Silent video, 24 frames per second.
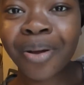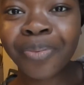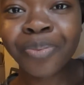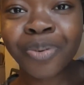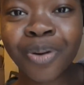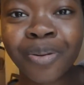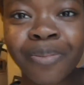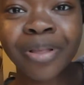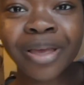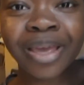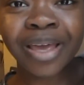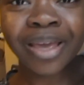I'll
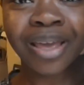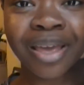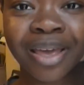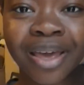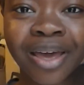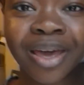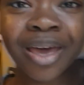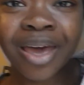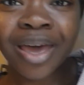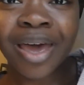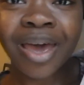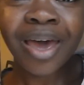probably
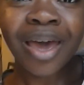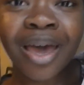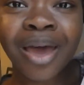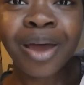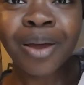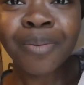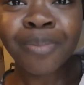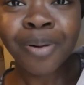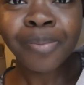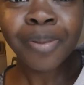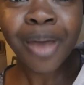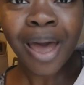
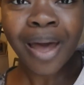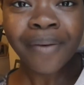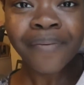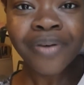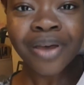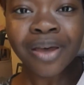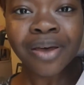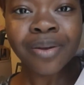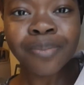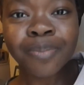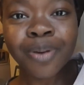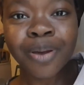have
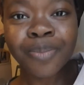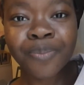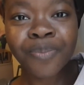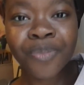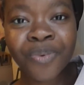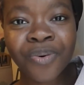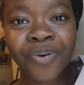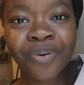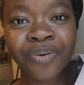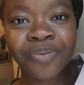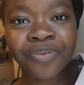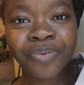it a bit
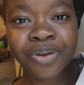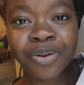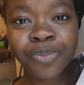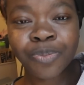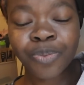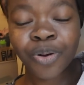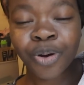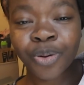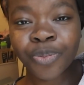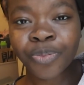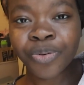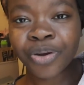more of an
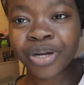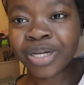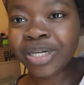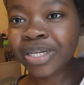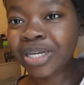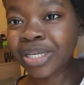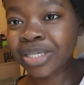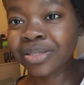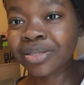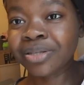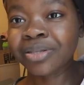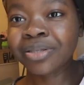
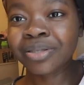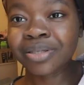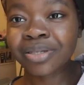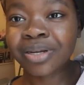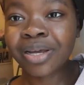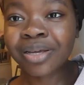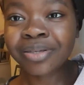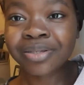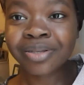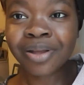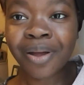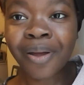appropriate distance
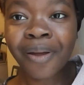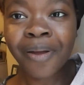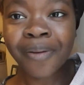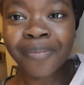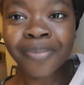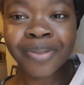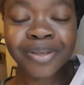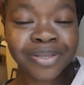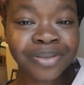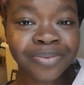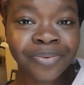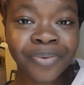next
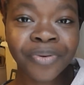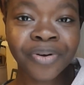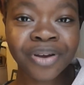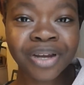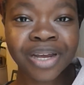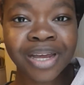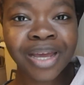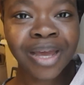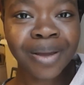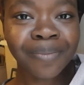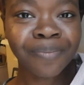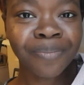time. This is
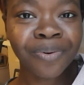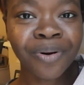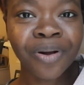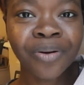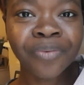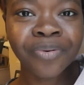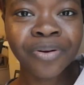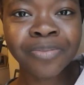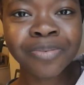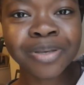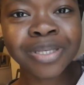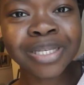very
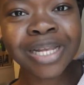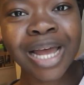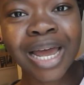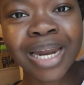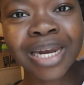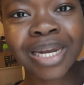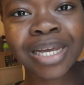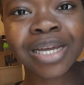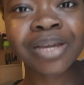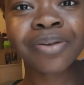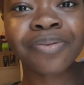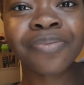improv,
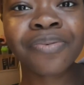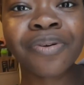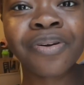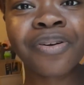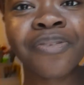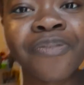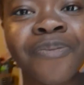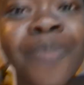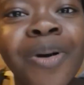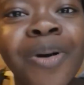standing in front of